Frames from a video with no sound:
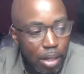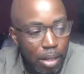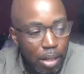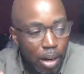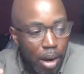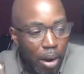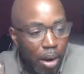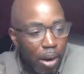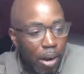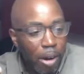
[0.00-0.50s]

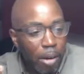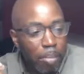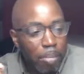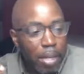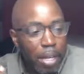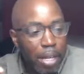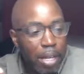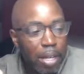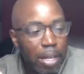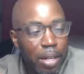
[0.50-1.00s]
All
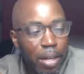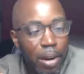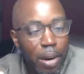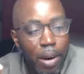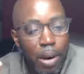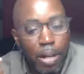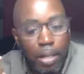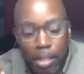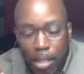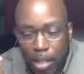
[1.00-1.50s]
men
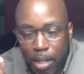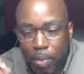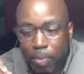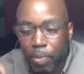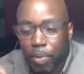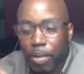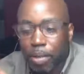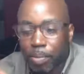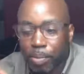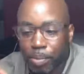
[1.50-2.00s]
are
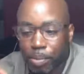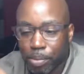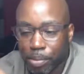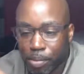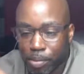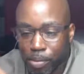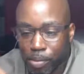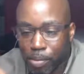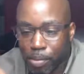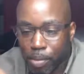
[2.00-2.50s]
different.
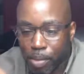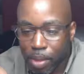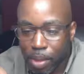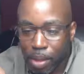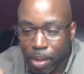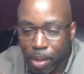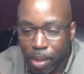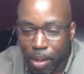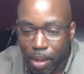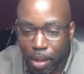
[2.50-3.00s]

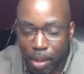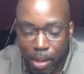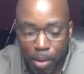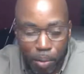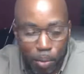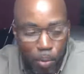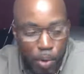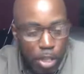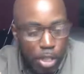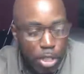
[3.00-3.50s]

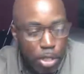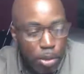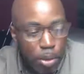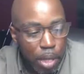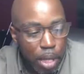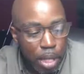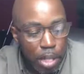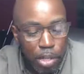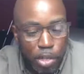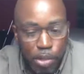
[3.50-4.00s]
What you
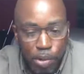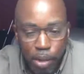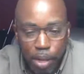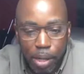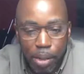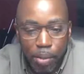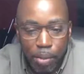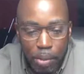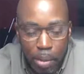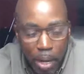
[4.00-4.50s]
eat and
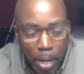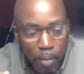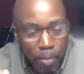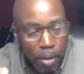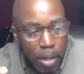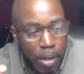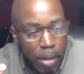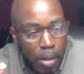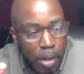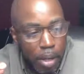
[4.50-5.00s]
drink will have
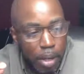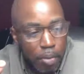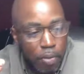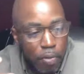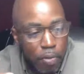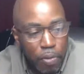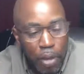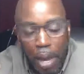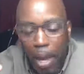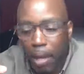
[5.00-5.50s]
an
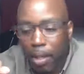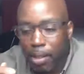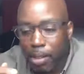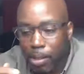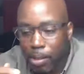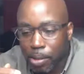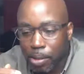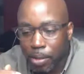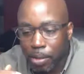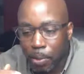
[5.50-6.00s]
effect
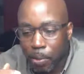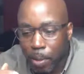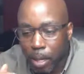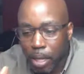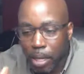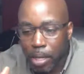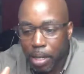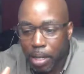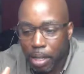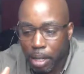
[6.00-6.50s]
on the way
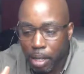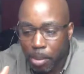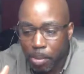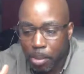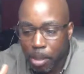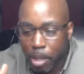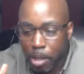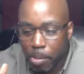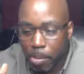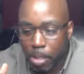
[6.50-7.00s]
your cum
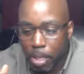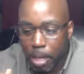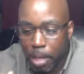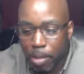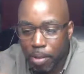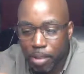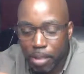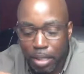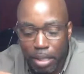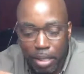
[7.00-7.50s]
comes out.